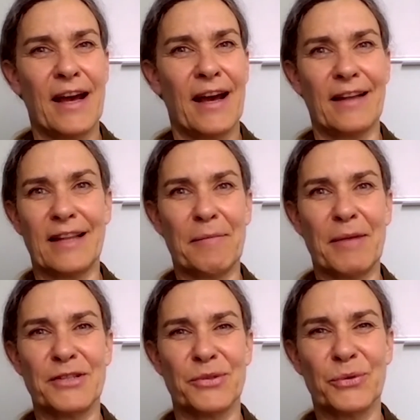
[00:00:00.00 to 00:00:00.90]
And that
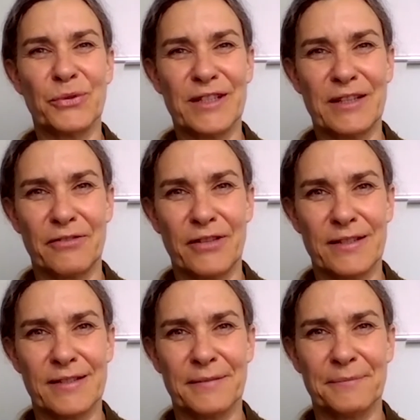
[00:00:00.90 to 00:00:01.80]
makes all the
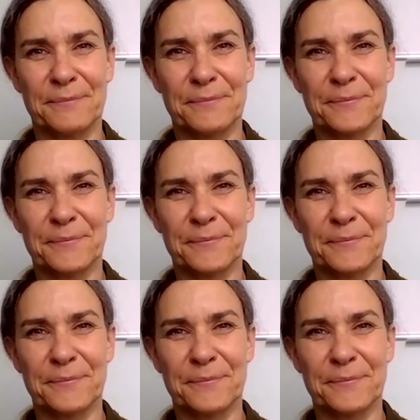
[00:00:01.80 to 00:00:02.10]
difference.